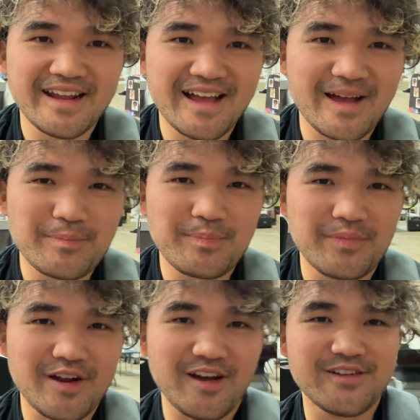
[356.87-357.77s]
I
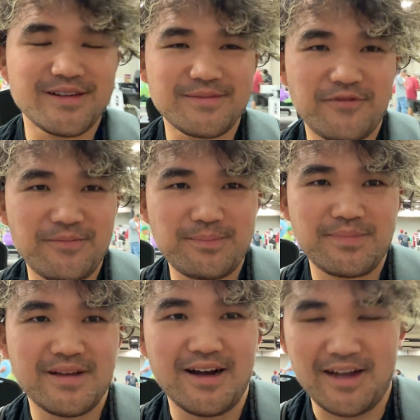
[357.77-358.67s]
put all the
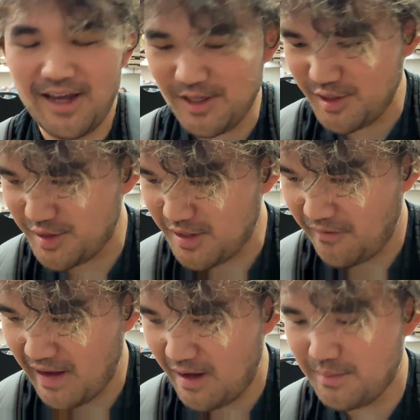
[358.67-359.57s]
cases and stuff
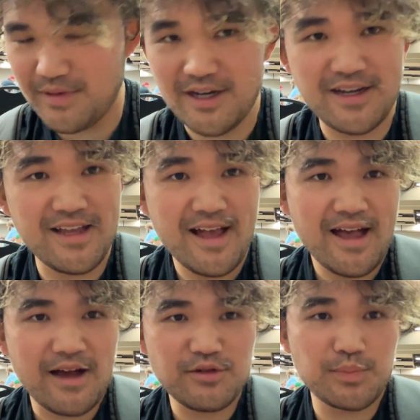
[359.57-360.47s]
out, but
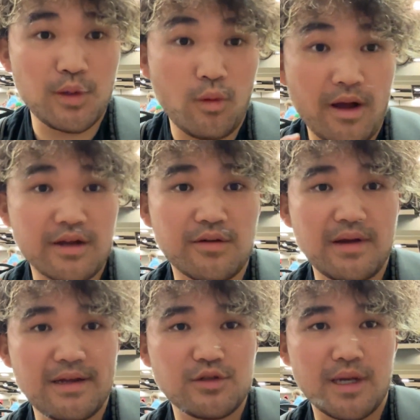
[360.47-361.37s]
I've just been walking
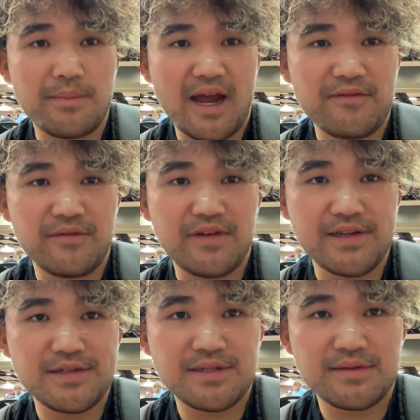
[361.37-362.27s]
around trying to buy from
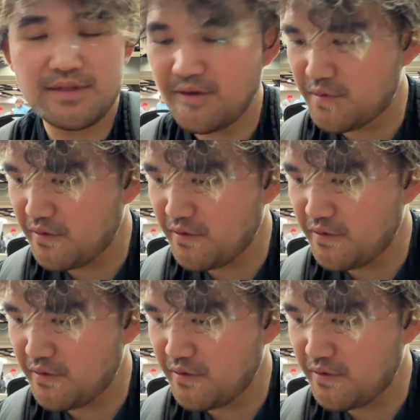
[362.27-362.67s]
vendors and stuff real